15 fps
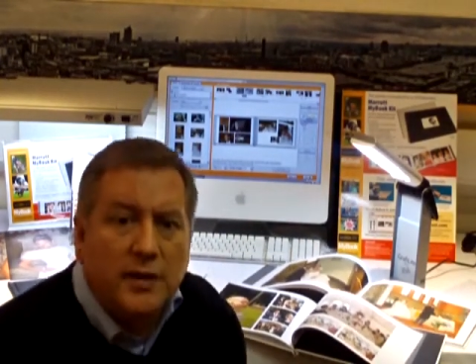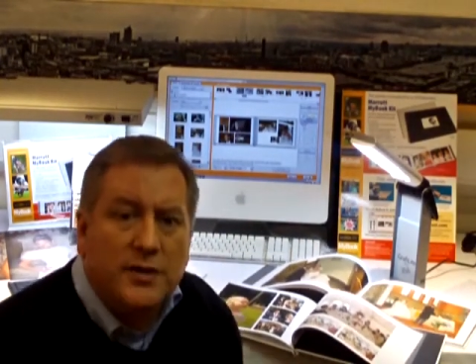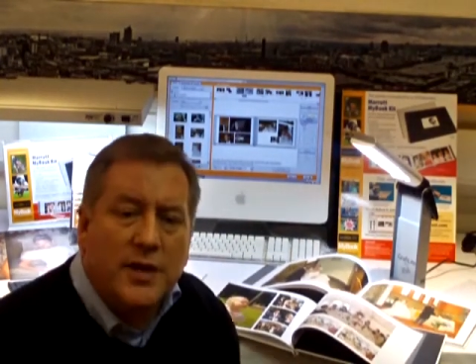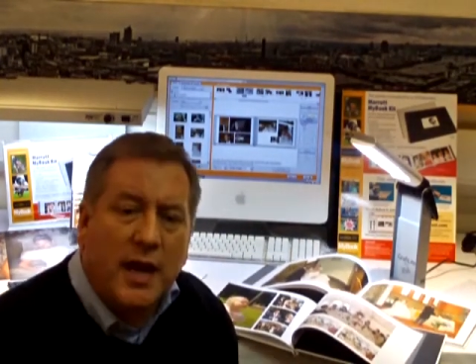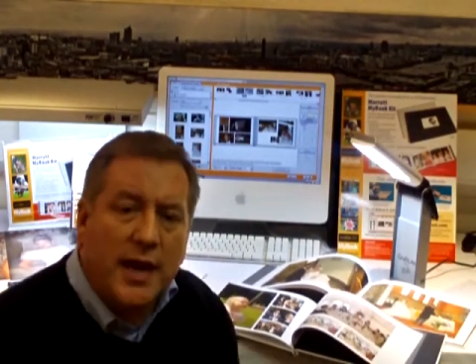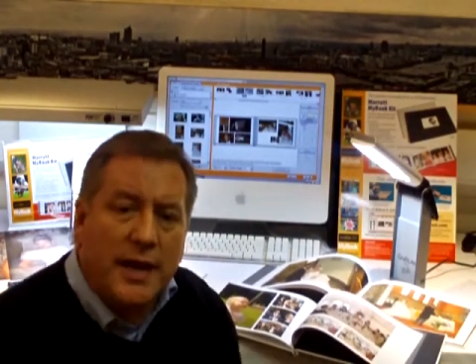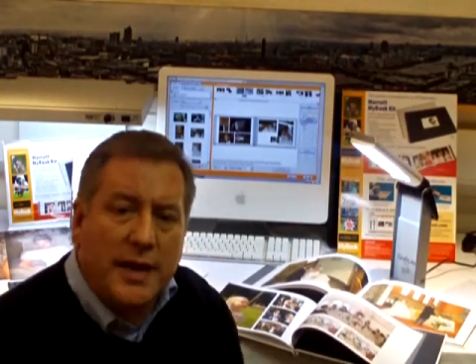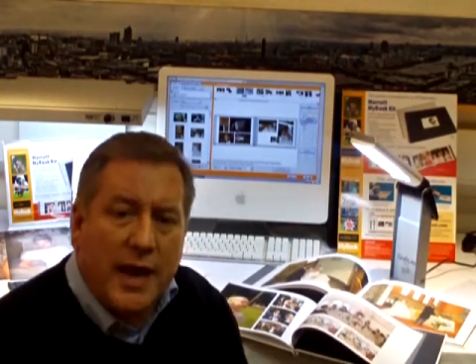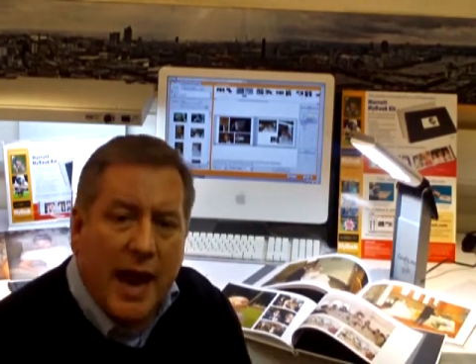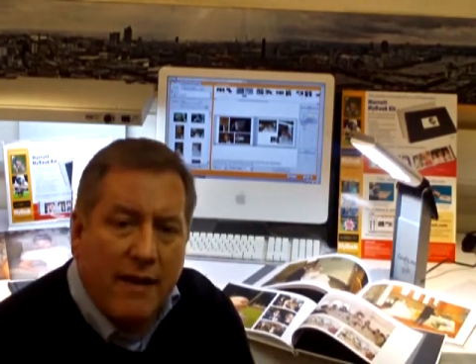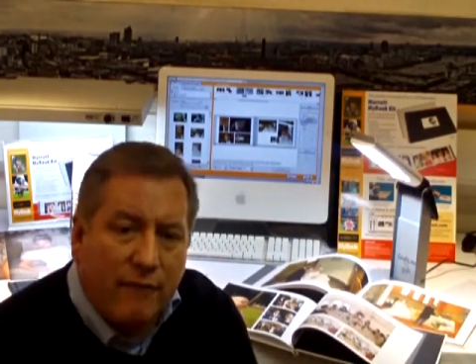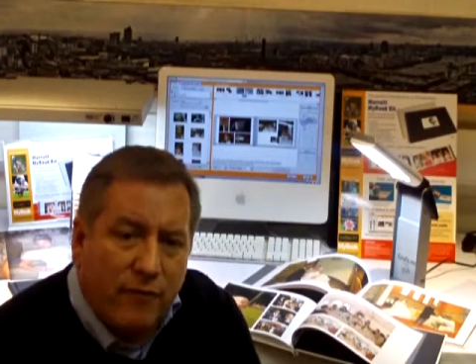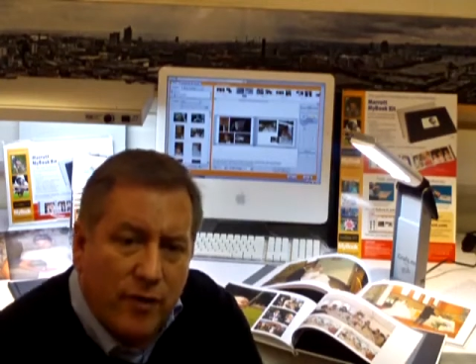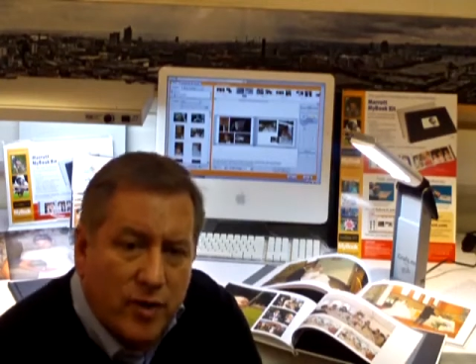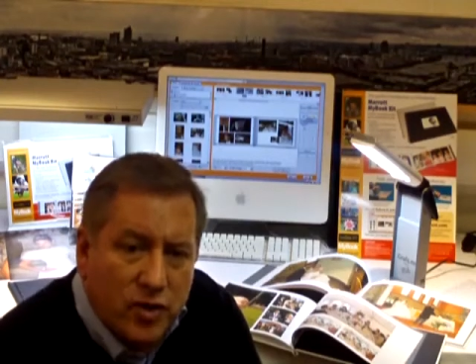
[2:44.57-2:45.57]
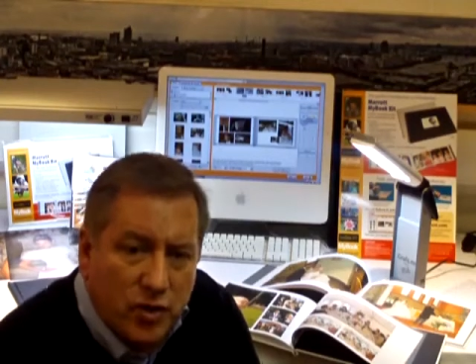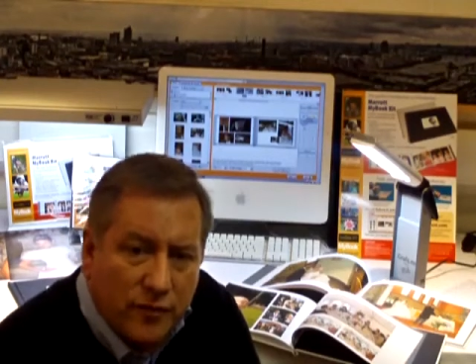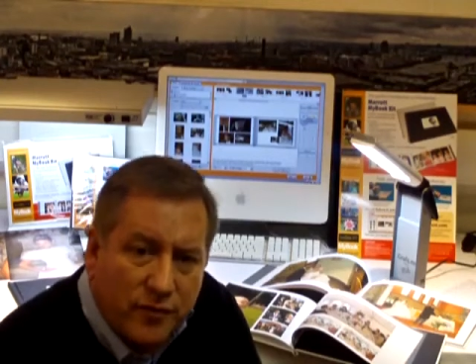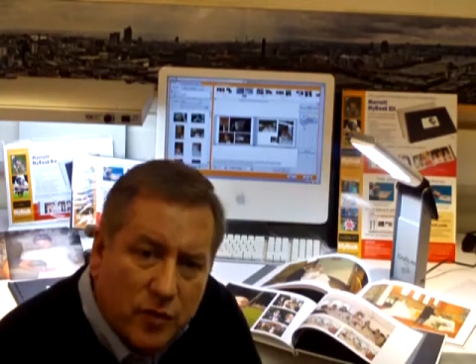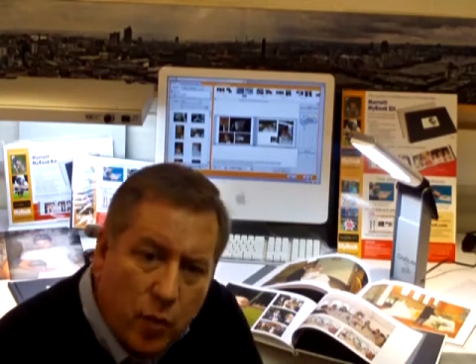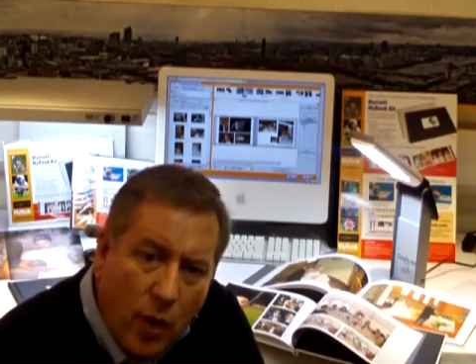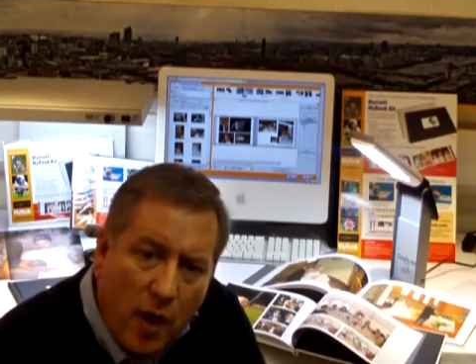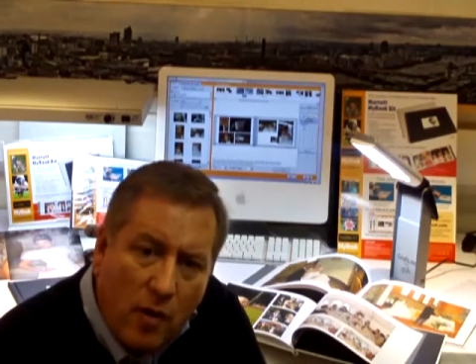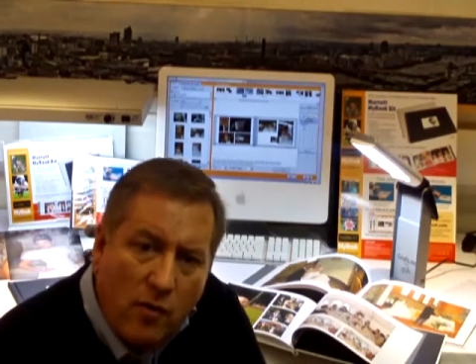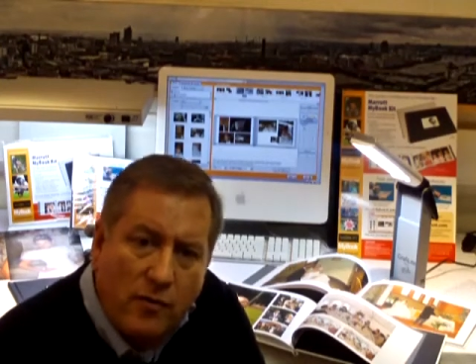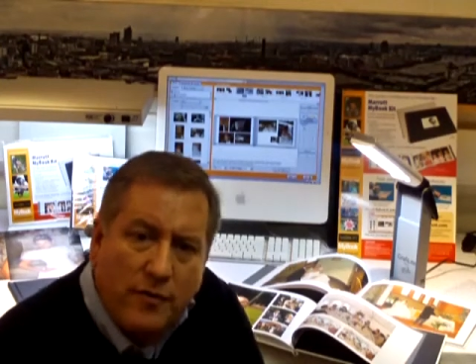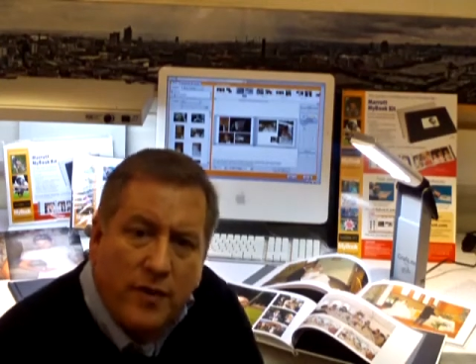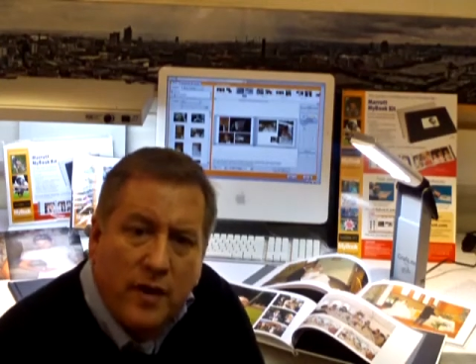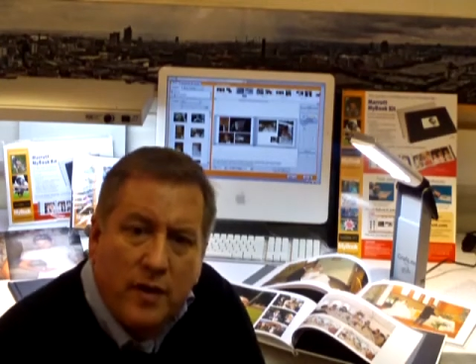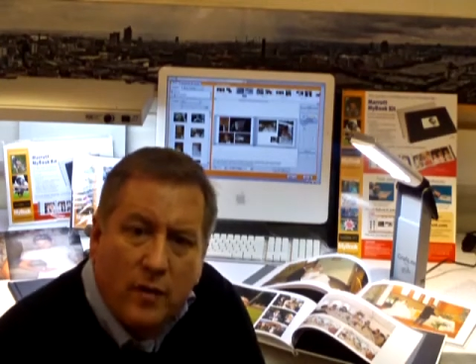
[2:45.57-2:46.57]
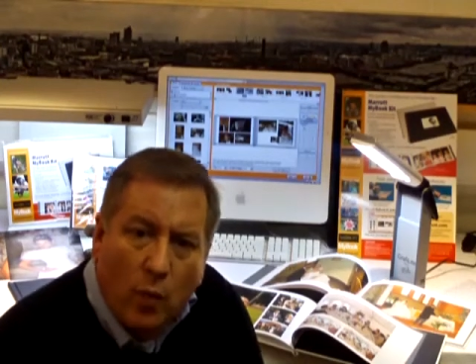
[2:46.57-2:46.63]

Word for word: Take an average of 12